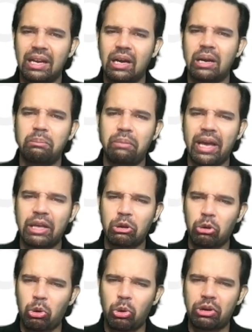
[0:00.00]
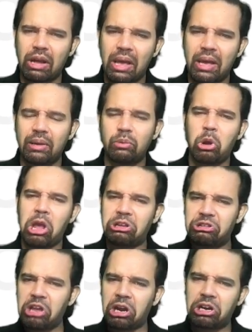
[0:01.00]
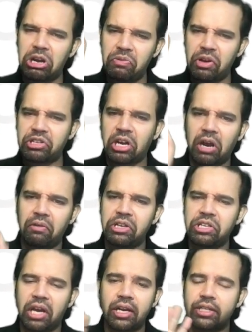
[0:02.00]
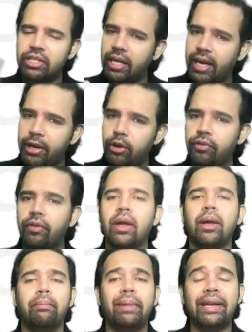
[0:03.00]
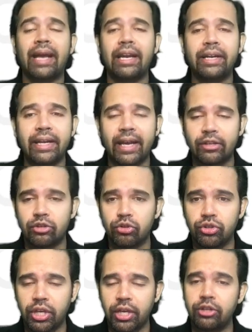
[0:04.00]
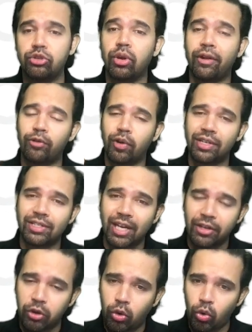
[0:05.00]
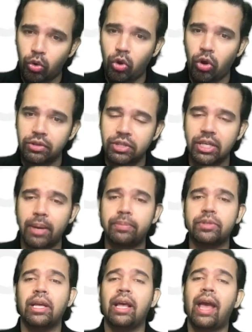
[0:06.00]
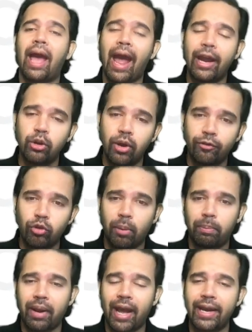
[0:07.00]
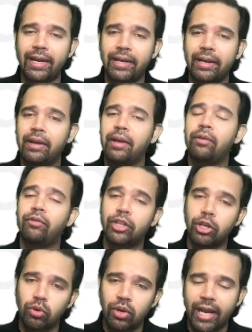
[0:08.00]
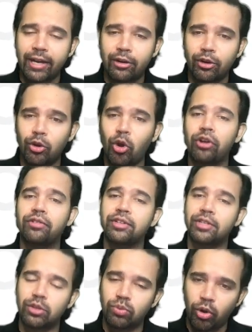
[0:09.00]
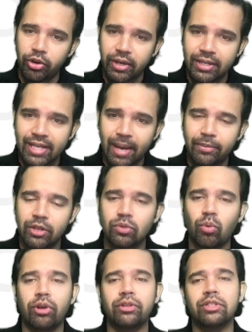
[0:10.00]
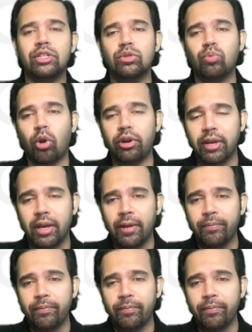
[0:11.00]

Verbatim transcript: learn by rote I exactly vaisa ka vaisa ana kind of mentality has to change you have to understand the core concepts and you have to apply it whether you like it or not this is what your examiners want this is what